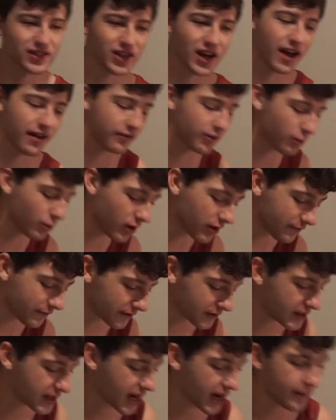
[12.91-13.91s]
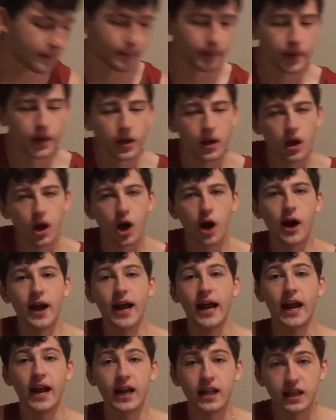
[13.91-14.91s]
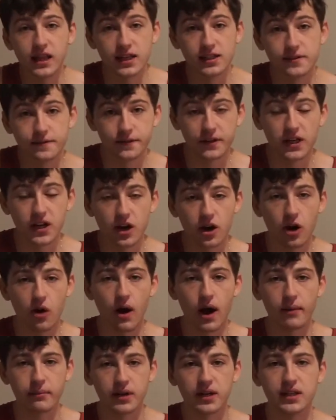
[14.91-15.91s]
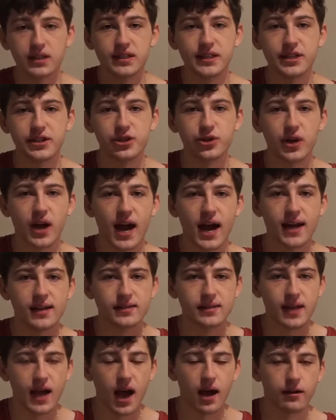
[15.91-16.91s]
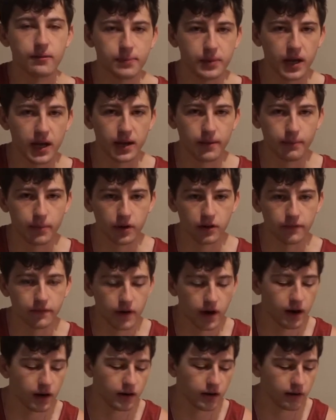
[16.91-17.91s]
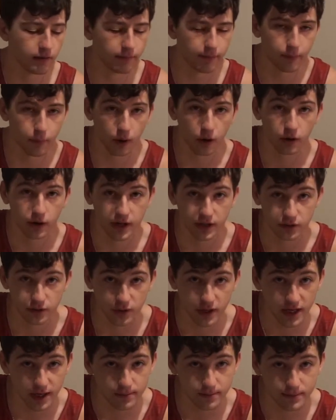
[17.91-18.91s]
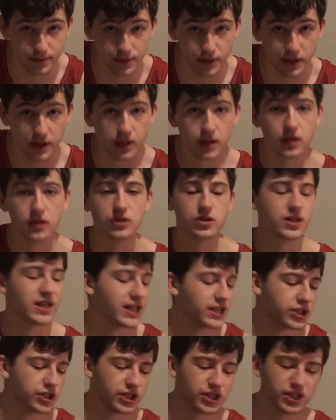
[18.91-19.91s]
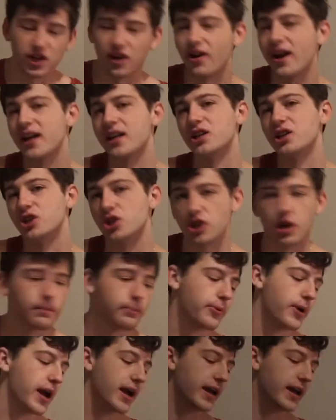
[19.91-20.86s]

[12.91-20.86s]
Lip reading: you're having a wonderful day. Alright, in this video, I'm going to teach you guys how to play Boulevard of Broken Dreams. So let's just go ahead and jump right